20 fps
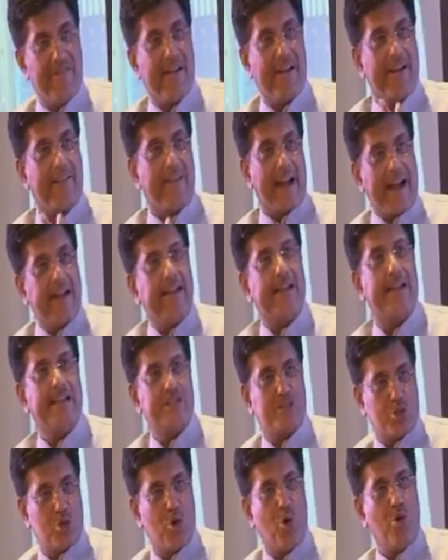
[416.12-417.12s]
very
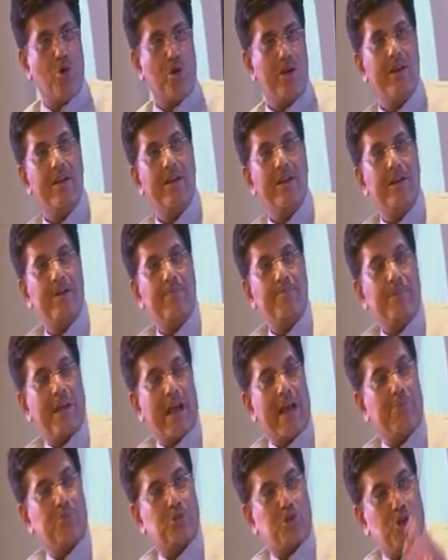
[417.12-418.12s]
rightly so.
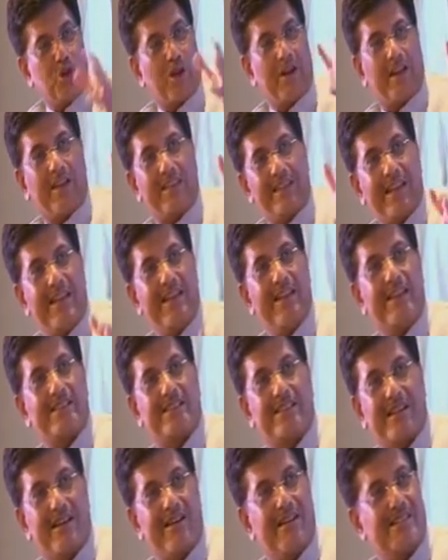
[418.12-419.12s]
I'm sure Ratin
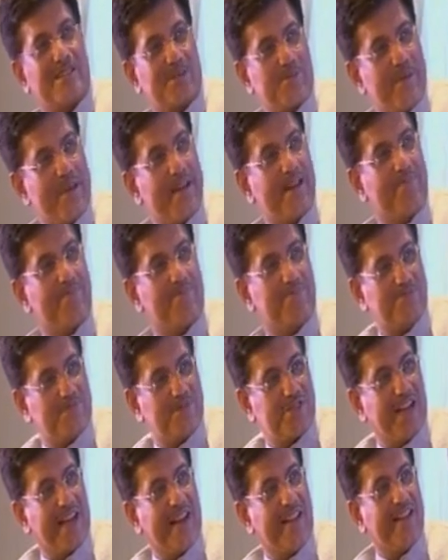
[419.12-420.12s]
has cursed me,
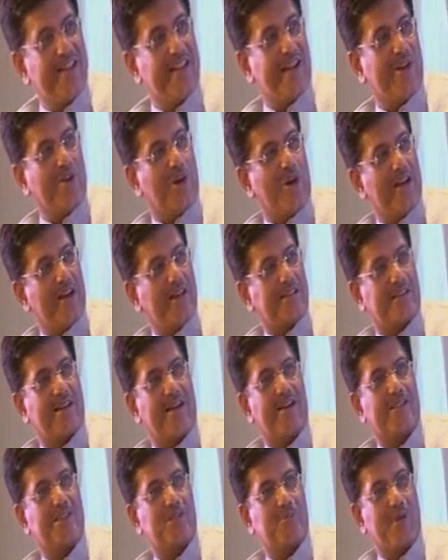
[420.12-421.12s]
Shailendra Roy has
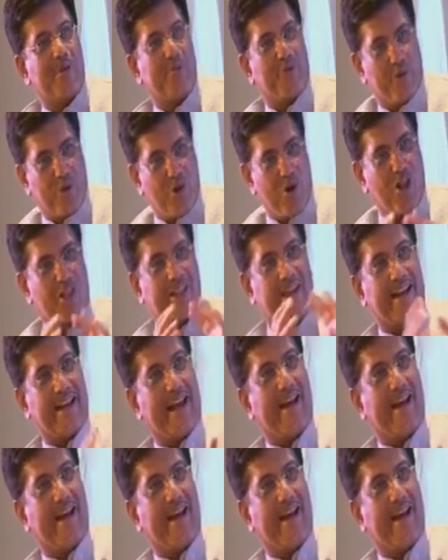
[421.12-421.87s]
cursed me for all that